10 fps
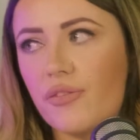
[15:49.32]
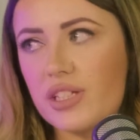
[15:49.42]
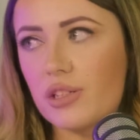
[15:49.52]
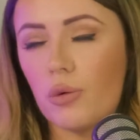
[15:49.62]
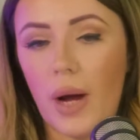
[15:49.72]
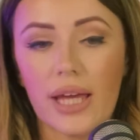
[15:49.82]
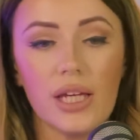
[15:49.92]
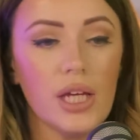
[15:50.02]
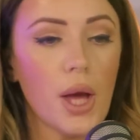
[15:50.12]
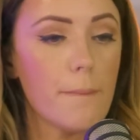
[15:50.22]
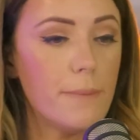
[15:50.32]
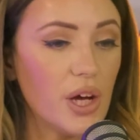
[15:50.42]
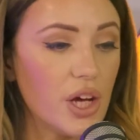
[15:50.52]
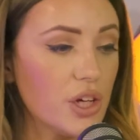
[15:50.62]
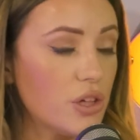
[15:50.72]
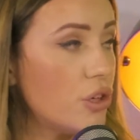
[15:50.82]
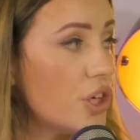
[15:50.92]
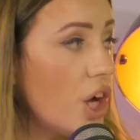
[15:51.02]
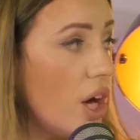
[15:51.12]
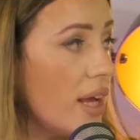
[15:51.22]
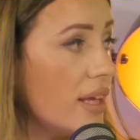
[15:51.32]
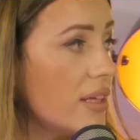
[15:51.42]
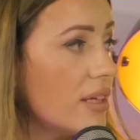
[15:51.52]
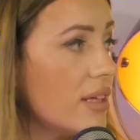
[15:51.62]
physical way, but could I